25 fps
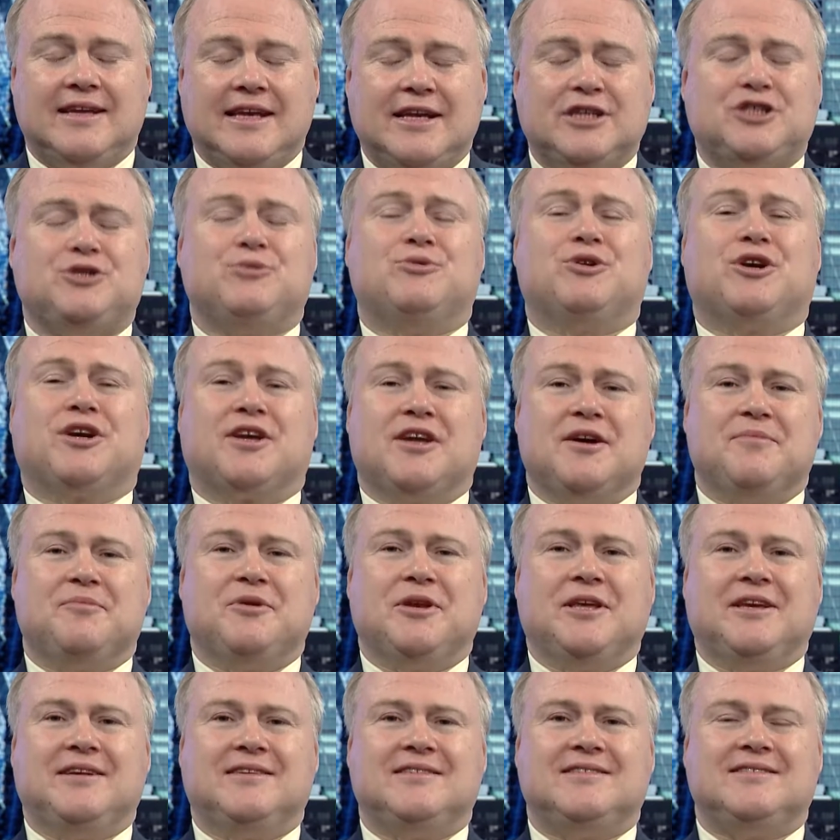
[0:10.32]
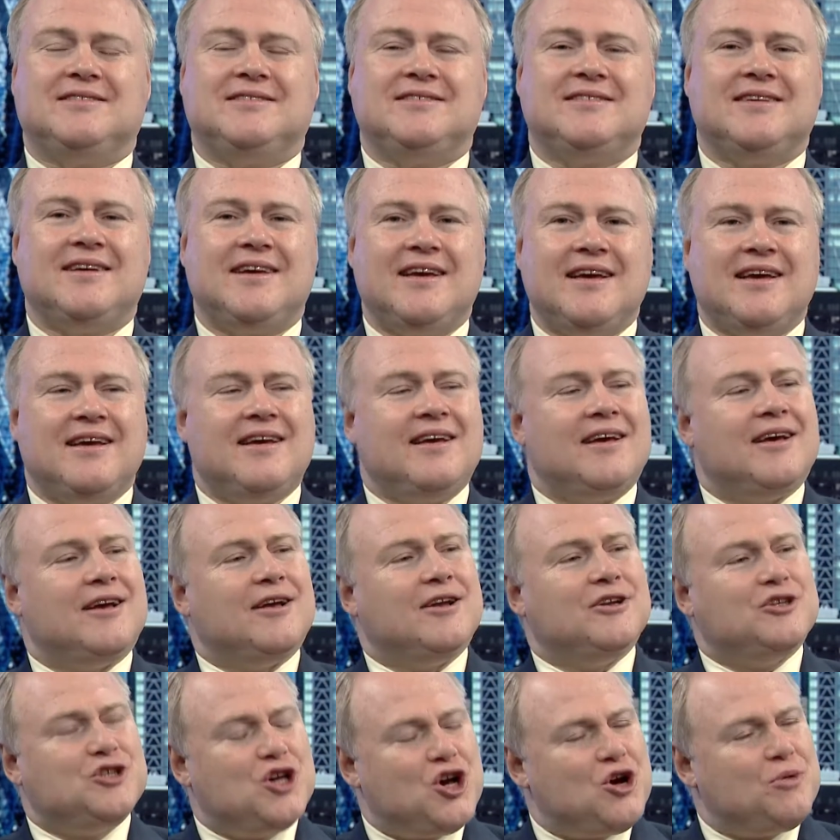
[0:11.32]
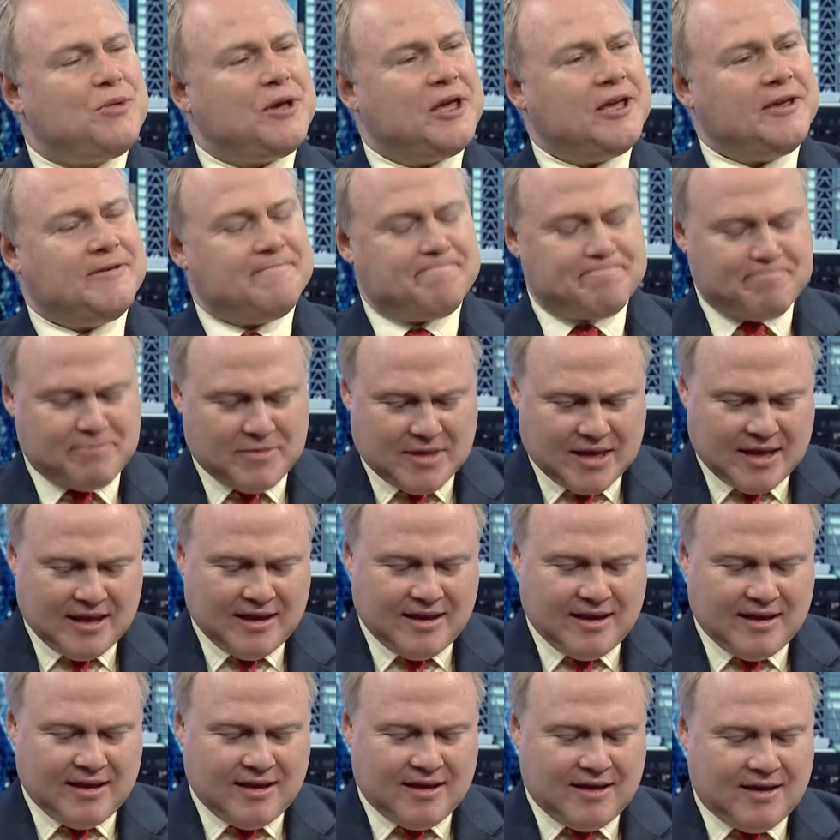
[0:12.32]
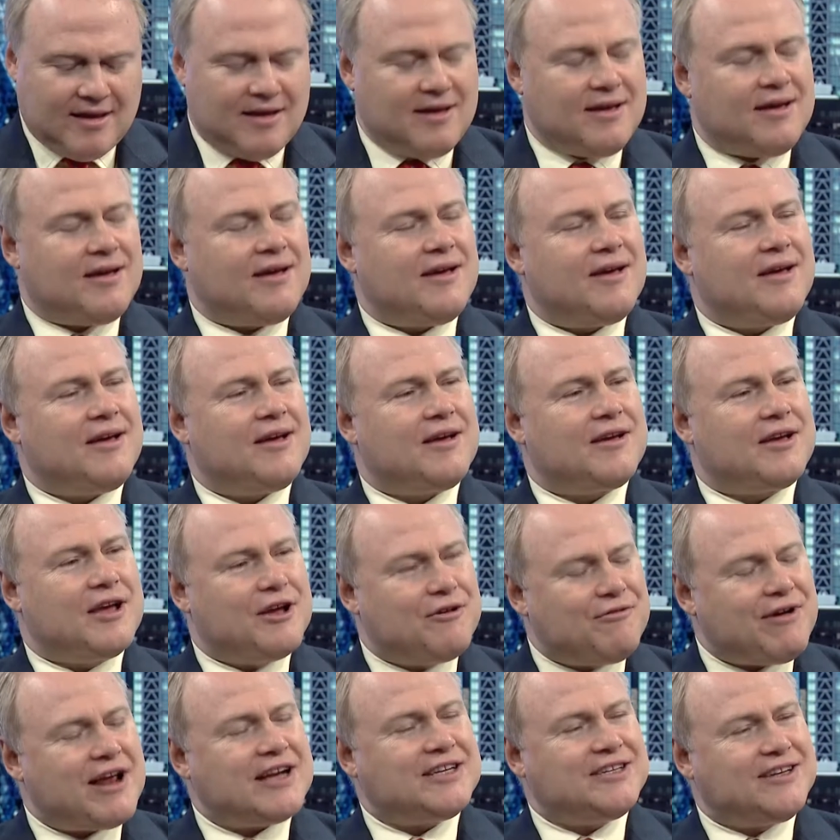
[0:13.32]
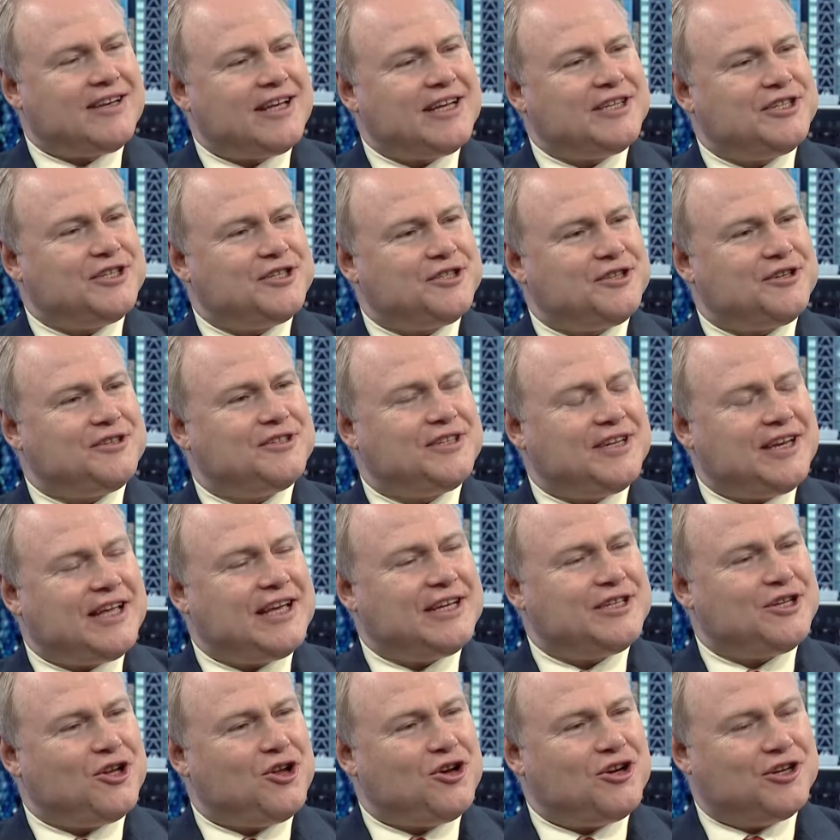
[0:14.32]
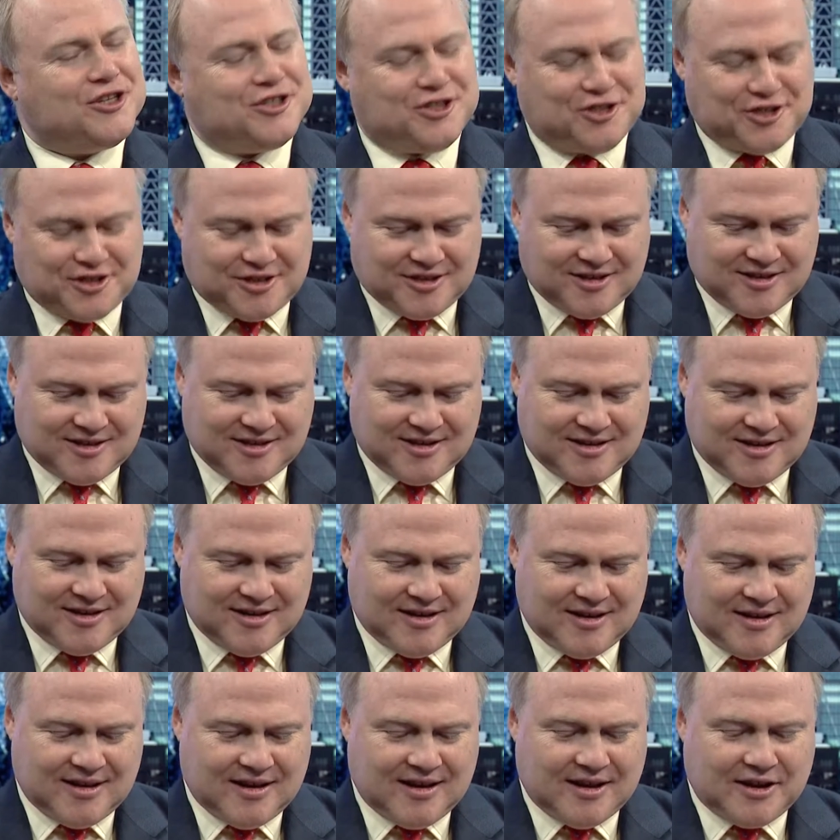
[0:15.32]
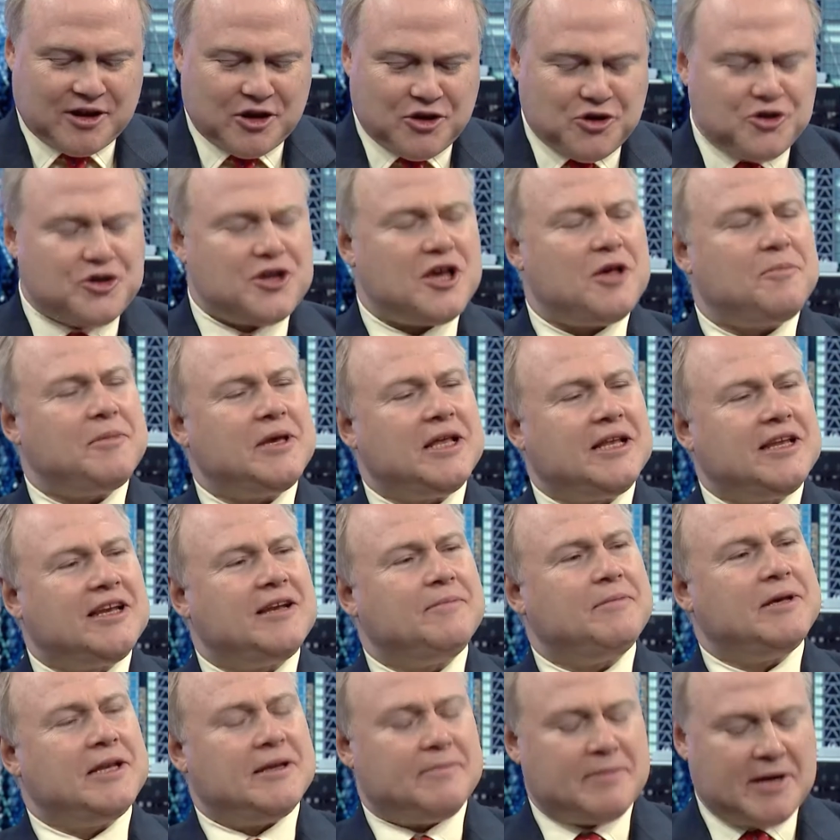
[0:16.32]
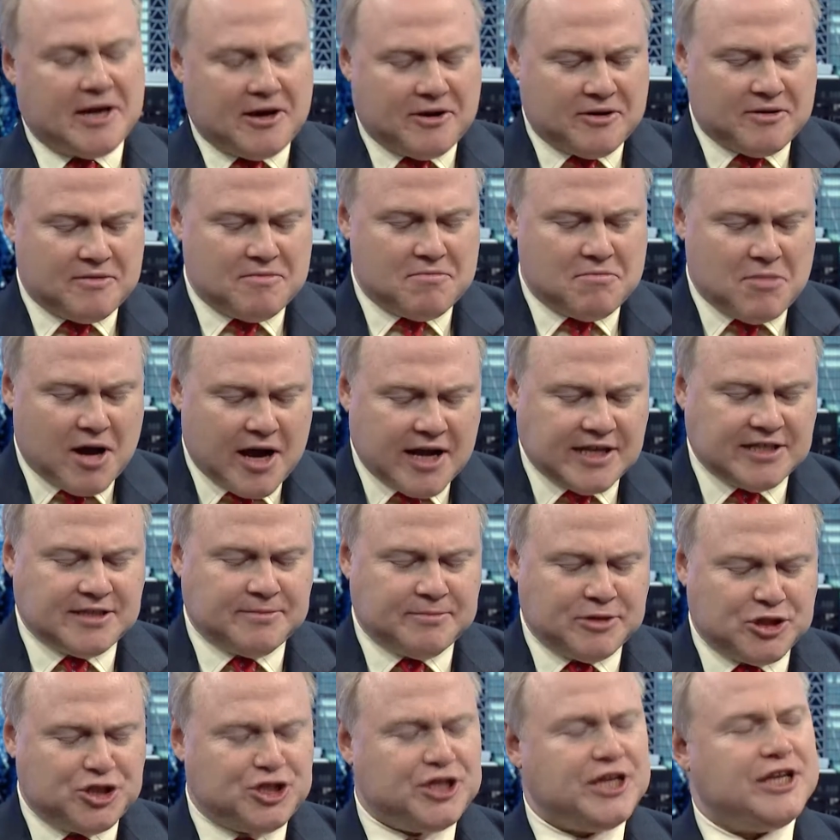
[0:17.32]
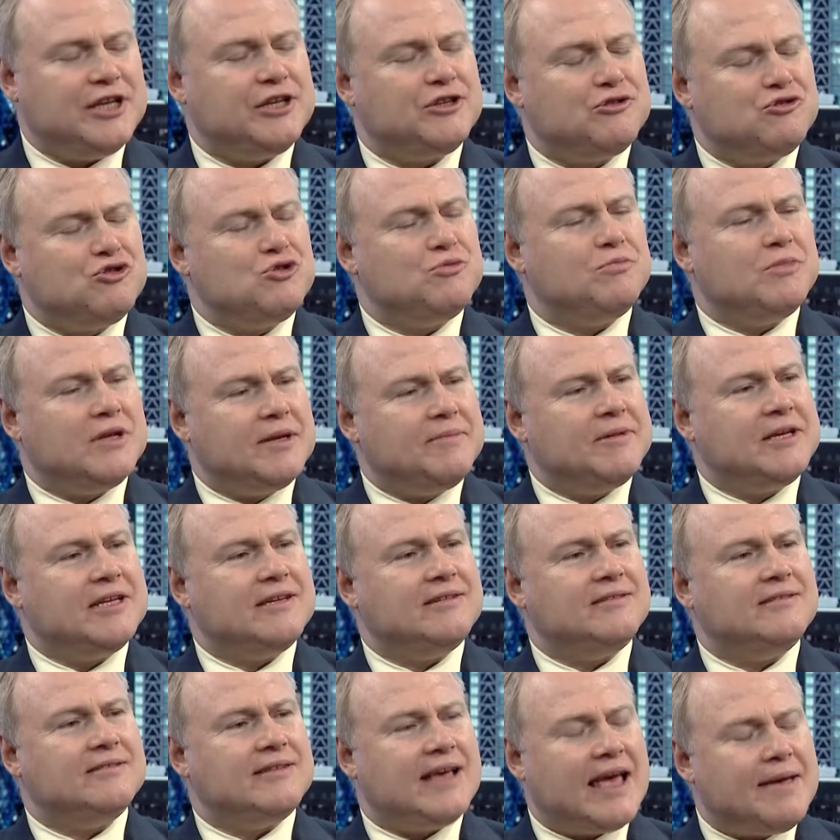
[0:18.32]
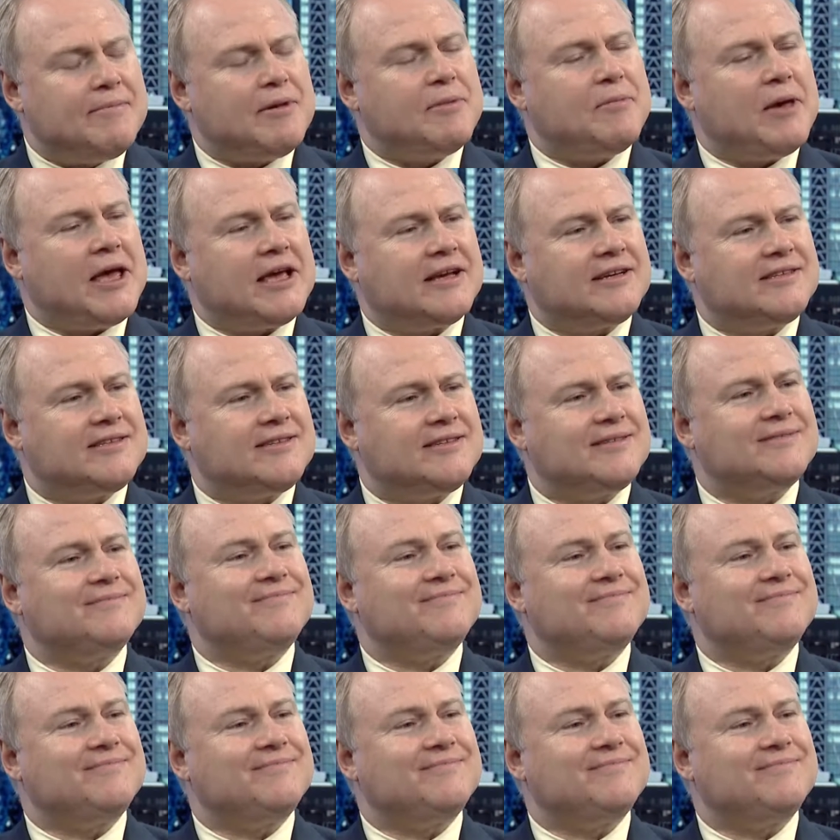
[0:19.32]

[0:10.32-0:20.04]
issuer companies. Toby, congratulations on today's launch. Can you tell me a little bit about Minds & Machine Group Limited, MMX?